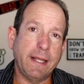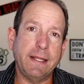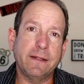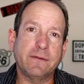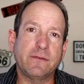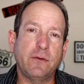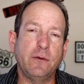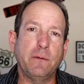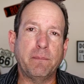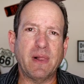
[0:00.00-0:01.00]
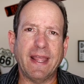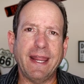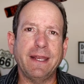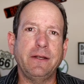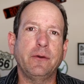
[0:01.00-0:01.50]
is to
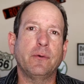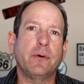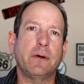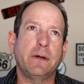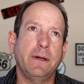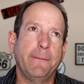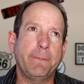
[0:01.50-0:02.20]
plan your